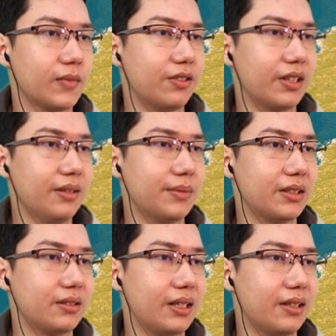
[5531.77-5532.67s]
Okay,
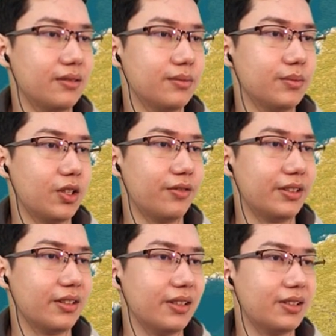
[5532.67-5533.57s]
let's get over
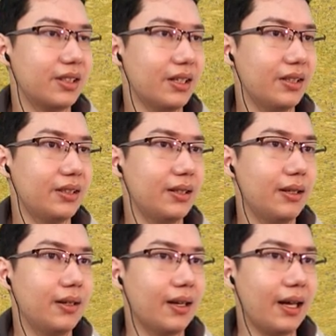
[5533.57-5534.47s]
to this side.
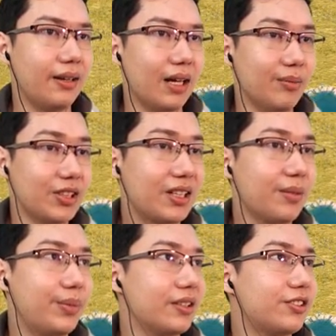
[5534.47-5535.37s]
And I'm just
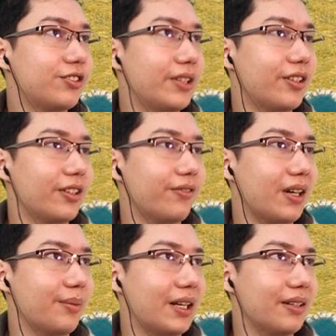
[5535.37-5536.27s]
going to build straight on the
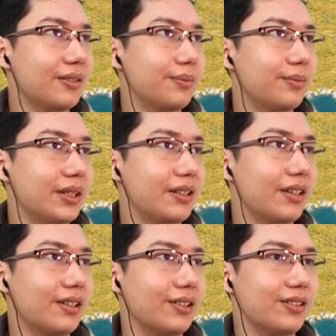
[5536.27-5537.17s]
farmland
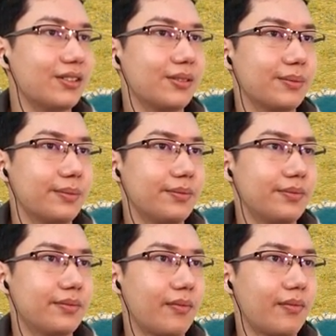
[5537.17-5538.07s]
because
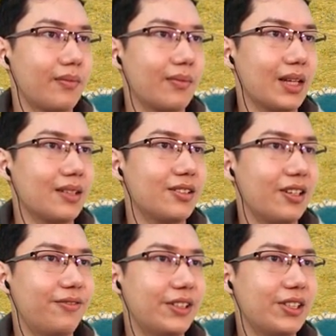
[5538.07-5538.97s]
it's
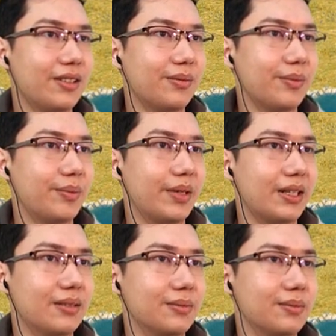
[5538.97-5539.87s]
not efficient,
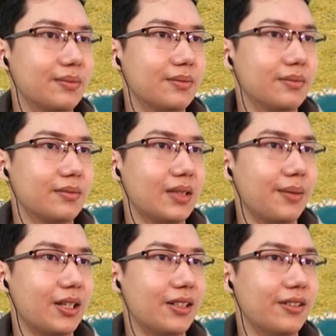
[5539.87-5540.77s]
but
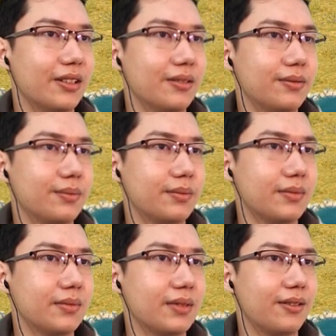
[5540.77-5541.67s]
I'm going to do it.
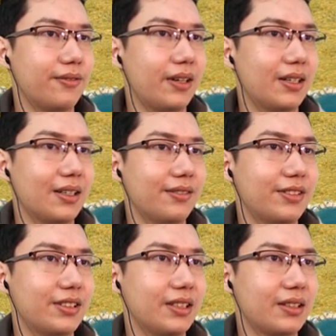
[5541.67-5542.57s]
Five,
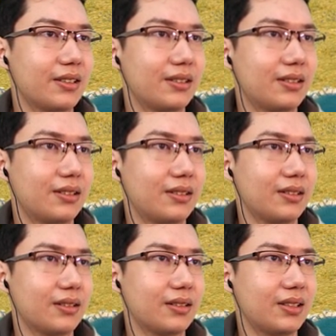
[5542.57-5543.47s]
six,
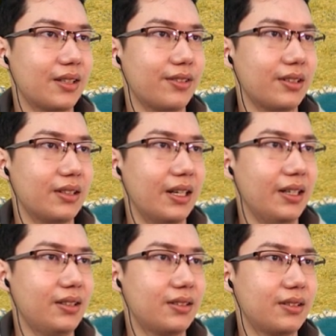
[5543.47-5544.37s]
seven,
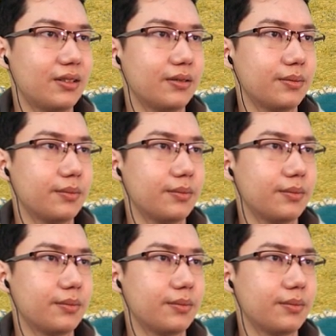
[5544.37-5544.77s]
eight.